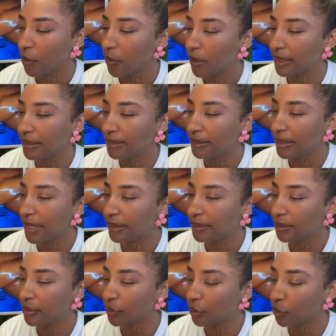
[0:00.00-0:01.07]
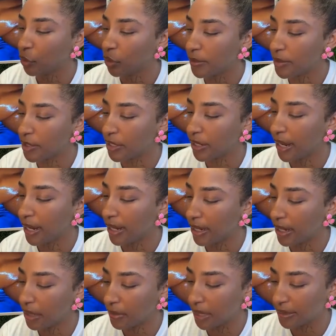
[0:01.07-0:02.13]
Well, they say that the storms are
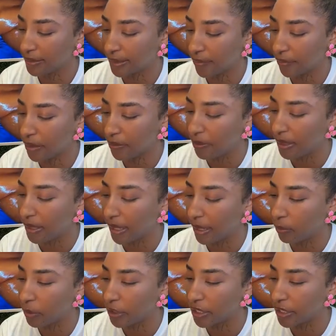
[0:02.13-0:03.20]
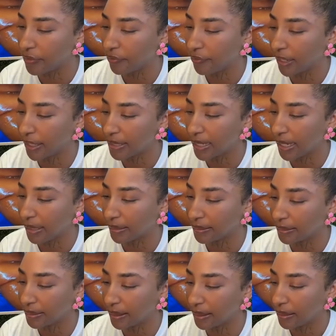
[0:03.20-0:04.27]
ending by 7 p.m., which is
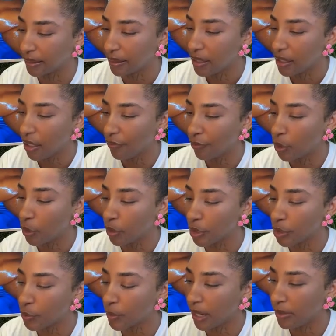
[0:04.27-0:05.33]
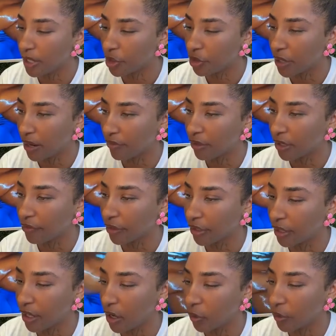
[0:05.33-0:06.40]
fantastic. Of course, when I'm in traffic for
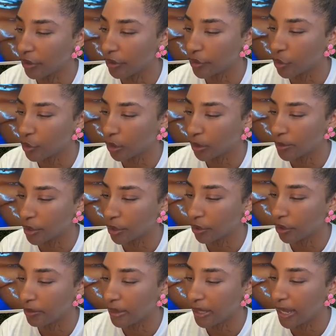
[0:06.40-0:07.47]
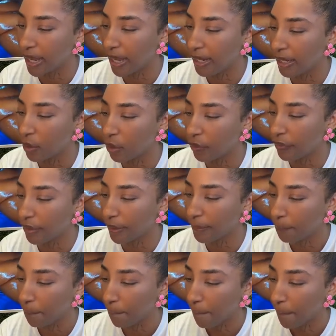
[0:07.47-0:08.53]
an hour, the storms are going to be heading
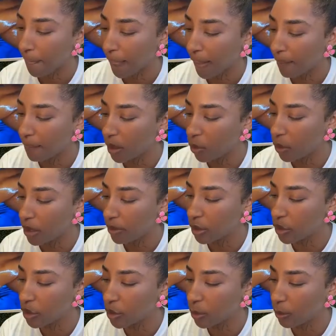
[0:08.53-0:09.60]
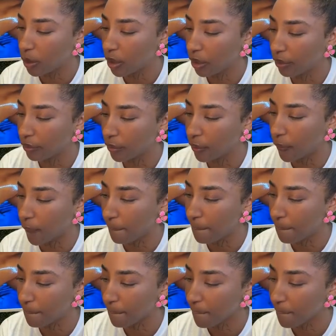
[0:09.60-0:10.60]
over. But what about tomorrow?